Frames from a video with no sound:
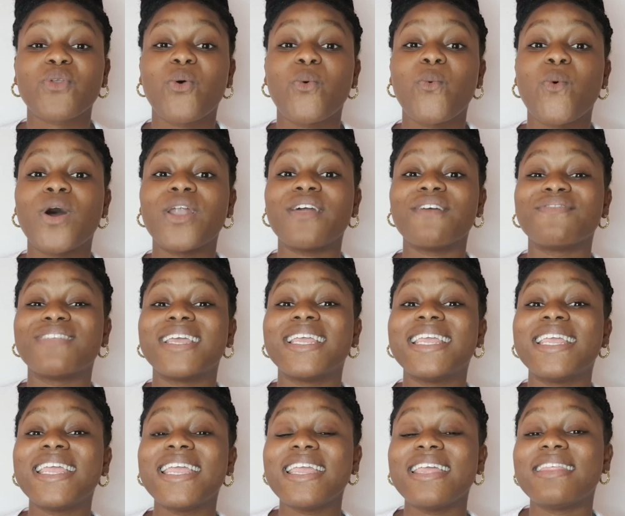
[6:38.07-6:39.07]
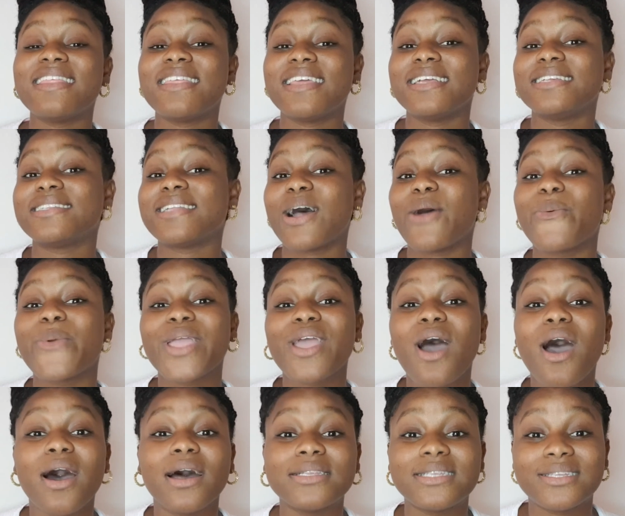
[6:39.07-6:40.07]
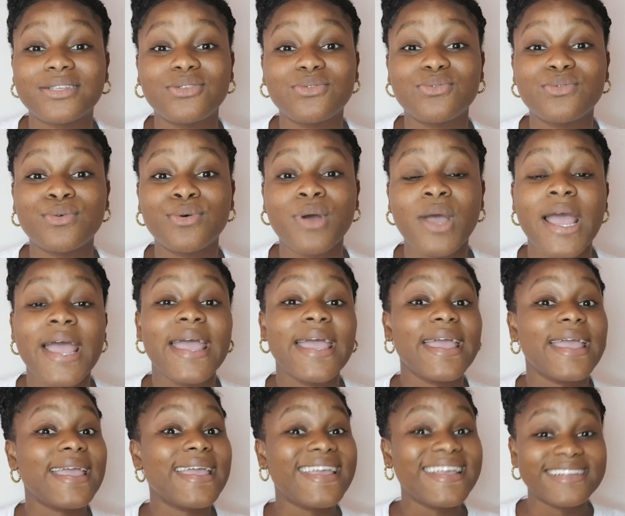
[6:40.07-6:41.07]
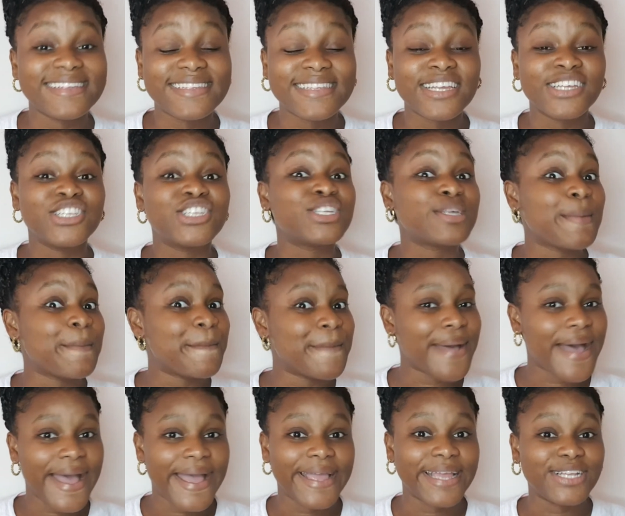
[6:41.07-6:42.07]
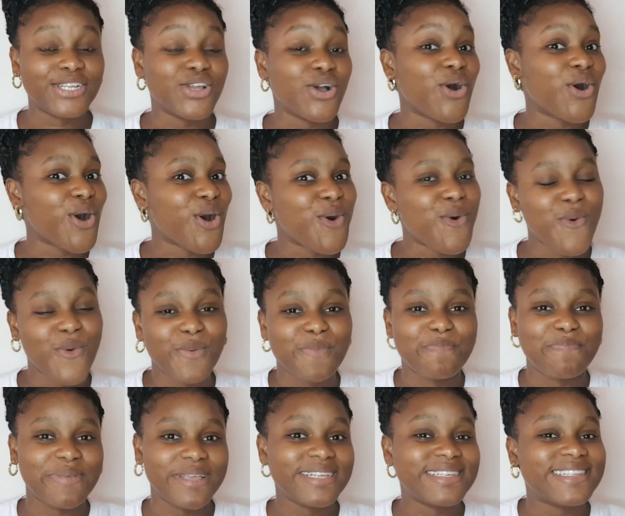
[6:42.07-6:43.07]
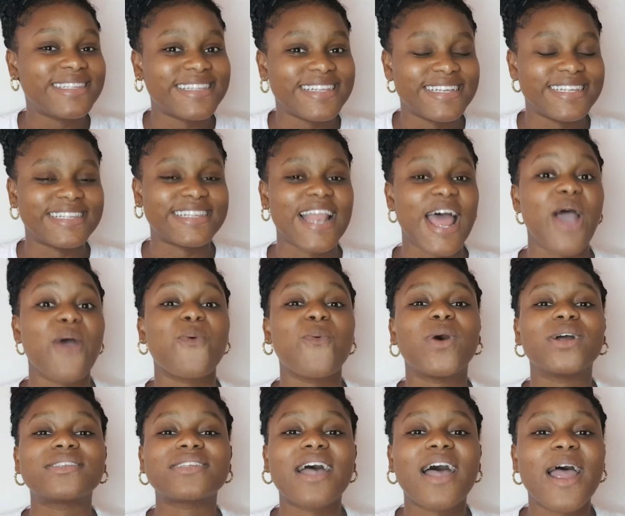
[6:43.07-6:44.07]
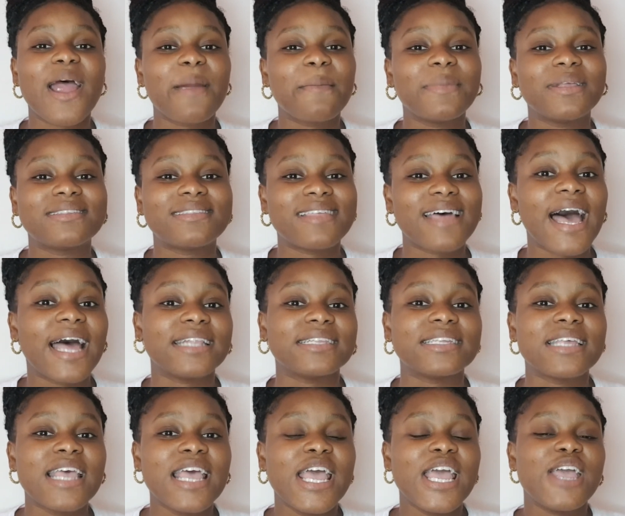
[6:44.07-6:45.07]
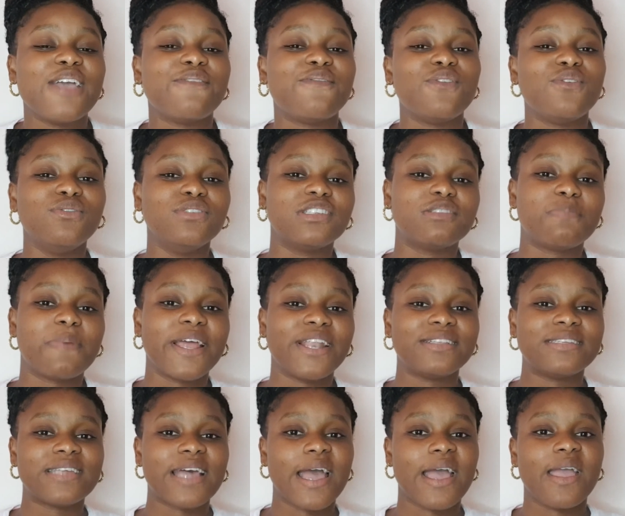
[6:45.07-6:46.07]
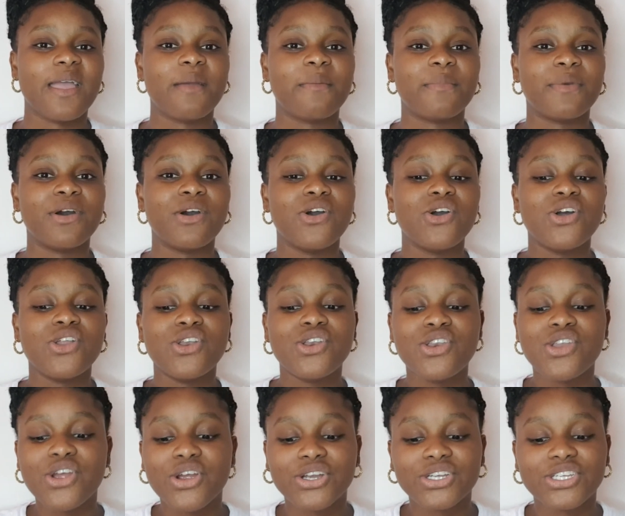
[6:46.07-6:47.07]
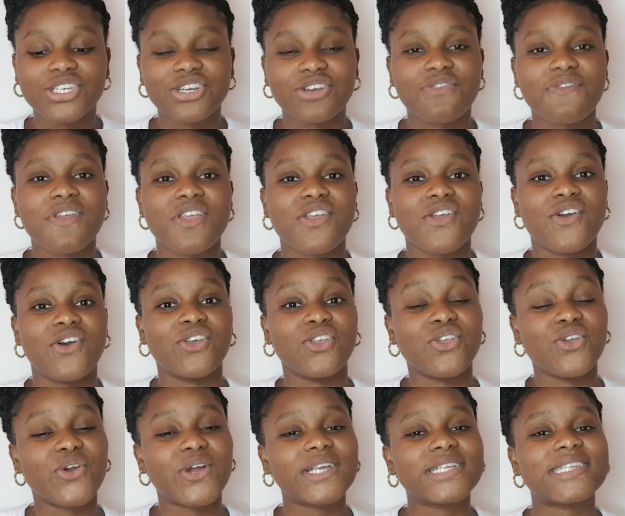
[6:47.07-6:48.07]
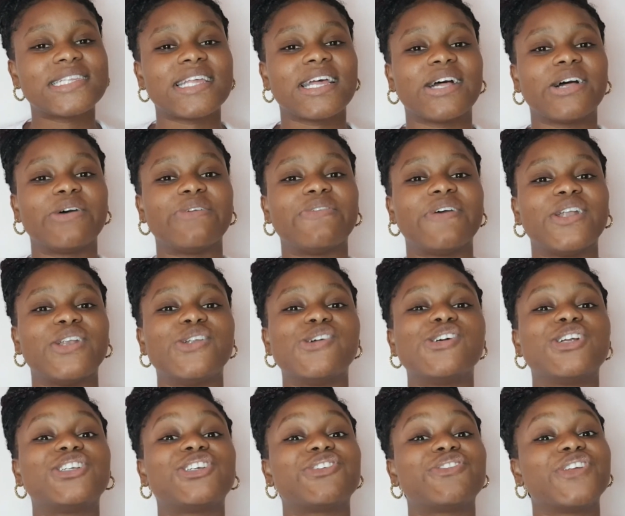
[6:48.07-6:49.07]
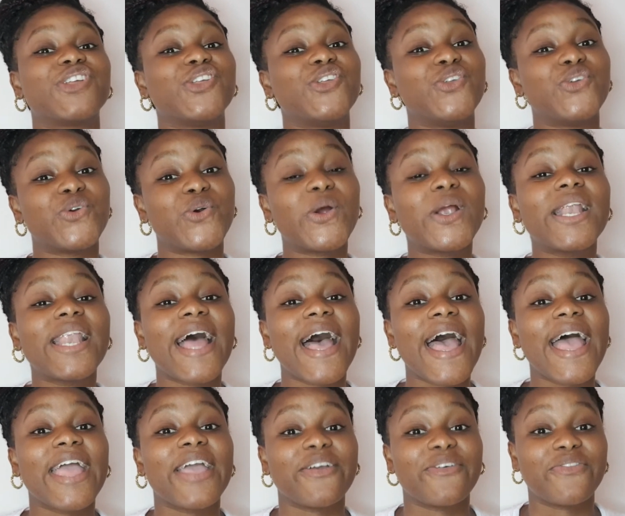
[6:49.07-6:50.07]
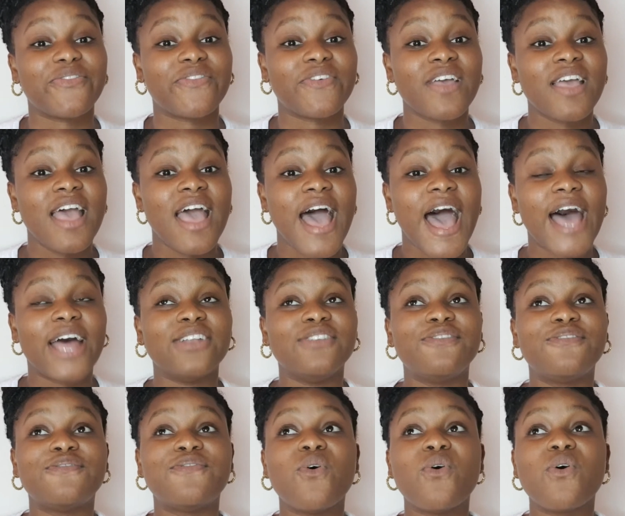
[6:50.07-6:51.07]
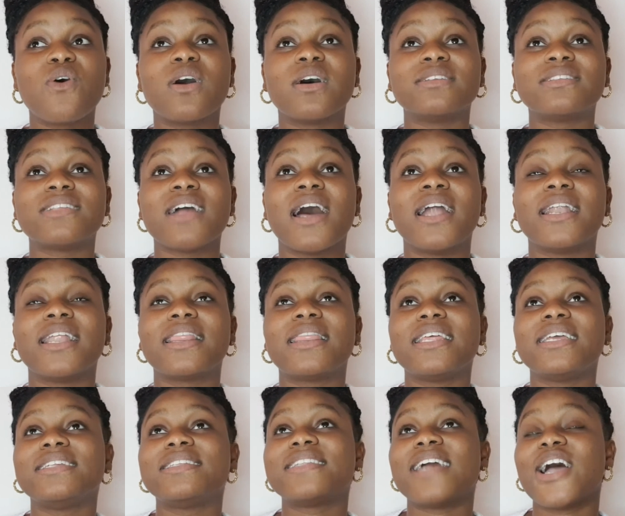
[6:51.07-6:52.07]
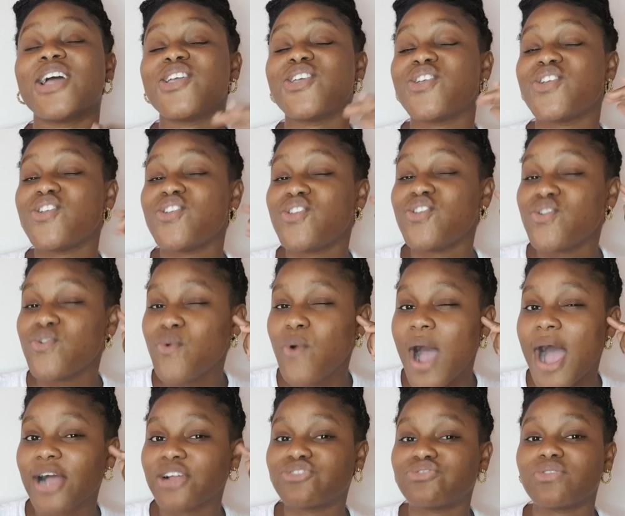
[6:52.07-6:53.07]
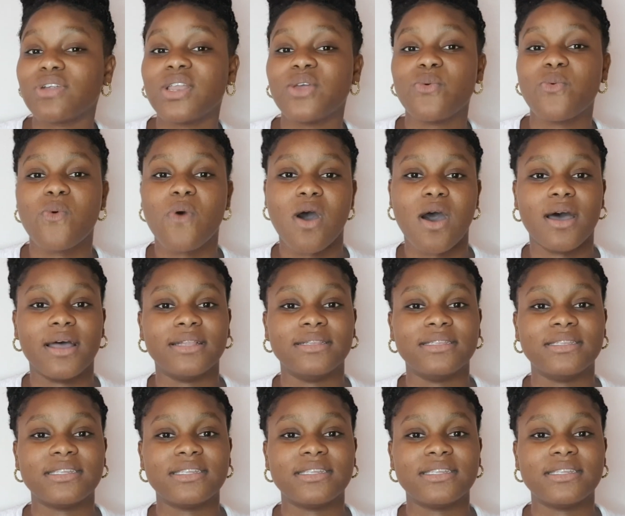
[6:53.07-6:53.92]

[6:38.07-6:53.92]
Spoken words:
one of the key things that we ought to do is to mind our own business. Like, what harm is that? If you spend time nurturing yourself and nurturing your life and focus on the things that you actually want,